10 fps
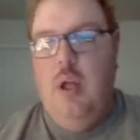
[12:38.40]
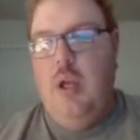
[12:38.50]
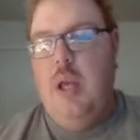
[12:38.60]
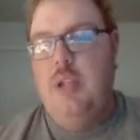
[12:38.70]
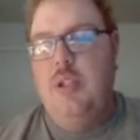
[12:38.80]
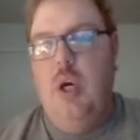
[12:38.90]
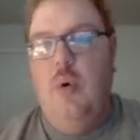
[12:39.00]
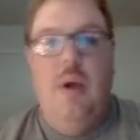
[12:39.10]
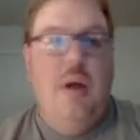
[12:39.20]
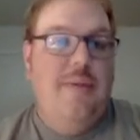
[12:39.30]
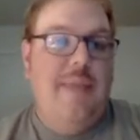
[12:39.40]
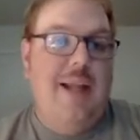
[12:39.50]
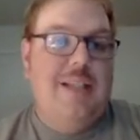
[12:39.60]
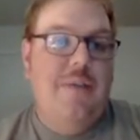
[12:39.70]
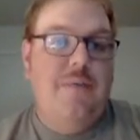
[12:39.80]
Okay, so
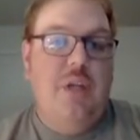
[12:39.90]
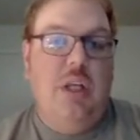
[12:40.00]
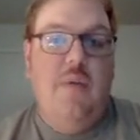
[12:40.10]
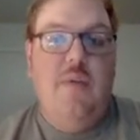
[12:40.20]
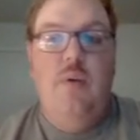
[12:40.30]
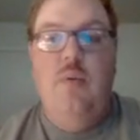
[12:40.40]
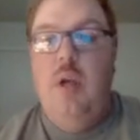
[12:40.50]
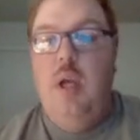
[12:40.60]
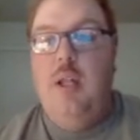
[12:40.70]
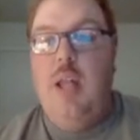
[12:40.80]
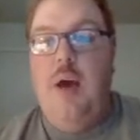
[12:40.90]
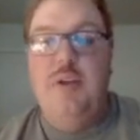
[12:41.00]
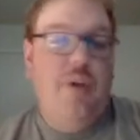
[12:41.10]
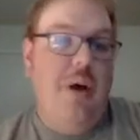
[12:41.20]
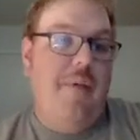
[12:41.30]
that's it for the view. Now, I
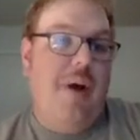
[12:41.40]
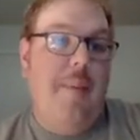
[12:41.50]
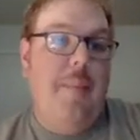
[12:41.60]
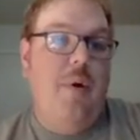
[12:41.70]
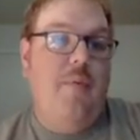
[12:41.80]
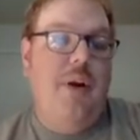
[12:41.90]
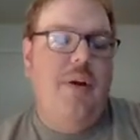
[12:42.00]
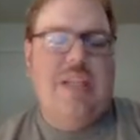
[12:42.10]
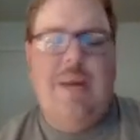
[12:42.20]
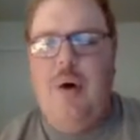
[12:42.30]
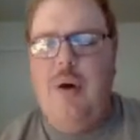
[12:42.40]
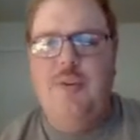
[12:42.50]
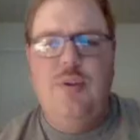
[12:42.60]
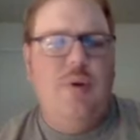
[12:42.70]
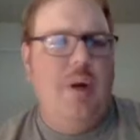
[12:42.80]
still have a couple more videos. I'm
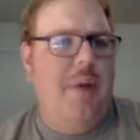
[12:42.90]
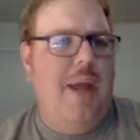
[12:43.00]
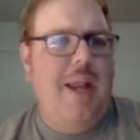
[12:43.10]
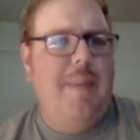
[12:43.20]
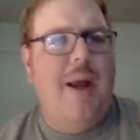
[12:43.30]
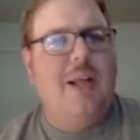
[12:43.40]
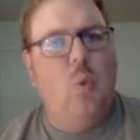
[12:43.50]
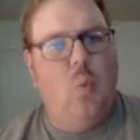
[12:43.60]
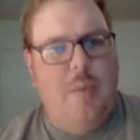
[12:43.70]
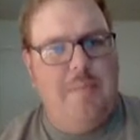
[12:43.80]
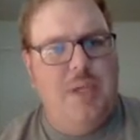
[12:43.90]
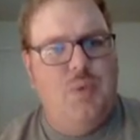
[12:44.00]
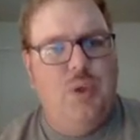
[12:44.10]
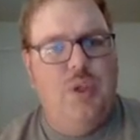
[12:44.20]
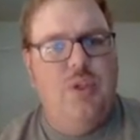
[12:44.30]
also going to be heading back to One Piece
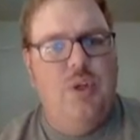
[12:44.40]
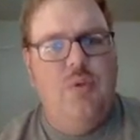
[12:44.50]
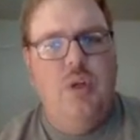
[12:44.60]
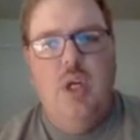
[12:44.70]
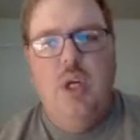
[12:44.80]
really soon.